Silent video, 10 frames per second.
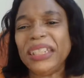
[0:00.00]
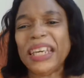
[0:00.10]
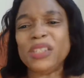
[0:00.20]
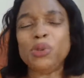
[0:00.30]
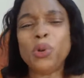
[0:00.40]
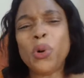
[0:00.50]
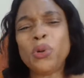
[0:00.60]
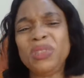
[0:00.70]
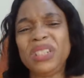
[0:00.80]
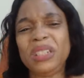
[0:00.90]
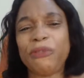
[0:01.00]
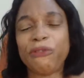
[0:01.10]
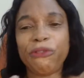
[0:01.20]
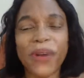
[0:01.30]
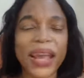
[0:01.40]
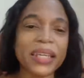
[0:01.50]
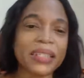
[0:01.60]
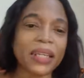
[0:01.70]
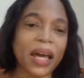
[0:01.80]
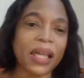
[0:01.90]
there's no
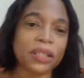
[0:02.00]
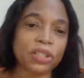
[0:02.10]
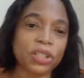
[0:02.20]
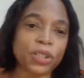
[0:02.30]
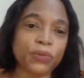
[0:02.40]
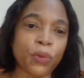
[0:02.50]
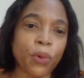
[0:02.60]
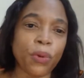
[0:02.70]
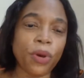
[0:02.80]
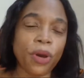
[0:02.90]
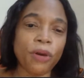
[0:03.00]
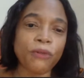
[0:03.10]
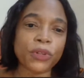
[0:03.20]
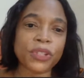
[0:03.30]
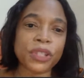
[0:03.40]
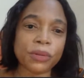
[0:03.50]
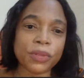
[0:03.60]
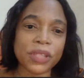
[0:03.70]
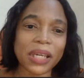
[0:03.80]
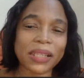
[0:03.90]
defined allergies for sickle
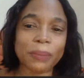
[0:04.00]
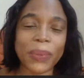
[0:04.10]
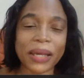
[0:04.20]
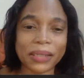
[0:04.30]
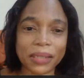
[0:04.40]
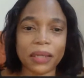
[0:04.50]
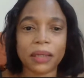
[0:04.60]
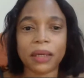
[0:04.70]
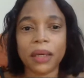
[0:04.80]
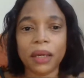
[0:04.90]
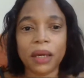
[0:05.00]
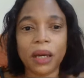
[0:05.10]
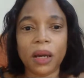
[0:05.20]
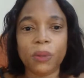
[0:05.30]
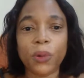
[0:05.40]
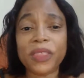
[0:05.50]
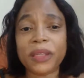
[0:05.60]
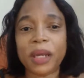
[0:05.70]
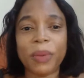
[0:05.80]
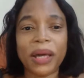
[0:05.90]
cell per se. One thing
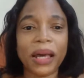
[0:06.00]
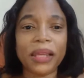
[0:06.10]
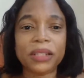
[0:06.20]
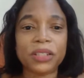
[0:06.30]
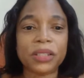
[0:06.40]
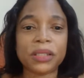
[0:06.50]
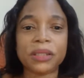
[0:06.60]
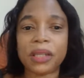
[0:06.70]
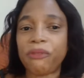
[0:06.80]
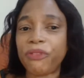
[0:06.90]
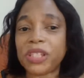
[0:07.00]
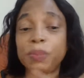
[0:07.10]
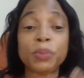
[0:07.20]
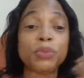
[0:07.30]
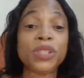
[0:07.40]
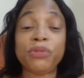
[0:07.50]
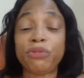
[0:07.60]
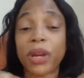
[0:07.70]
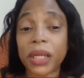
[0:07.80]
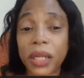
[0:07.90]
about allergies is affects people
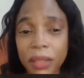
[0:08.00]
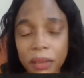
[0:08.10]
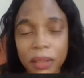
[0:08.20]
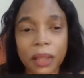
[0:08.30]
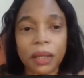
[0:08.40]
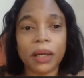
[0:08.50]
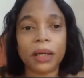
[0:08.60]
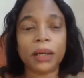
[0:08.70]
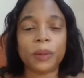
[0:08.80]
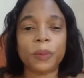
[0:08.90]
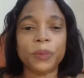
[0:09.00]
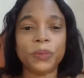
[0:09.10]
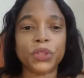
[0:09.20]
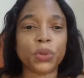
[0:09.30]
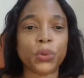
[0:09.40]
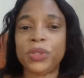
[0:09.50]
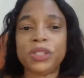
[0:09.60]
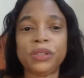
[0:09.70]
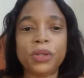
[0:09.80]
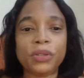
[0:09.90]
differently. So
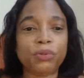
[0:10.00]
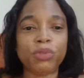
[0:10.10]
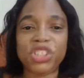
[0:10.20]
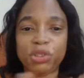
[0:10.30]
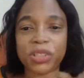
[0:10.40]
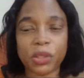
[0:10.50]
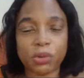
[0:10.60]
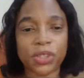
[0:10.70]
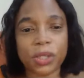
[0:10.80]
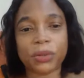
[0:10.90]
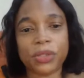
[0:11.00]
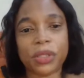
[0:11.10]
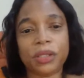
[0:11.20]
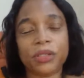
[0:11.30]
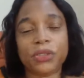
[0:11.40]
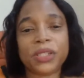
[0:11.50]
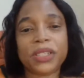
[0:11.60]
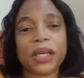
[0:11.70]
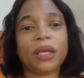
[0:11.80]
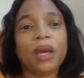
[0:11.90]
it's not restricted to sickle cell. It's just
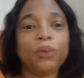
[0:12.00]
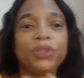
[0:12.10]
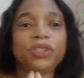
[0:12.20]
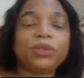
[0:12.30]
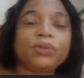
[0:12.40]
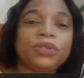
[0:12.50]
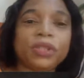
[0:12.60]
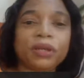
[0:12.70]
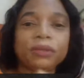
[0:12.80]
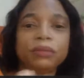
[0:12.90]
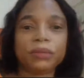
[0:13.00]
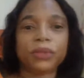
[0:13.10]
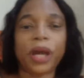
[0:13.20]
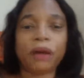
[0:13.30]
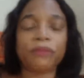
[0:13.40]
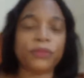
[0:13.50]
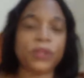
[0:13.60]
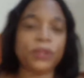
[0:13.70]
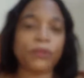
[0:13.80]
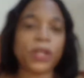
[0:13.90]
that with sickle cell, you have
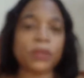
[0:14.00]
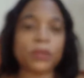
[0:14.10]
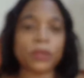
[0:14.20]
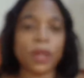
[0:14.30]
different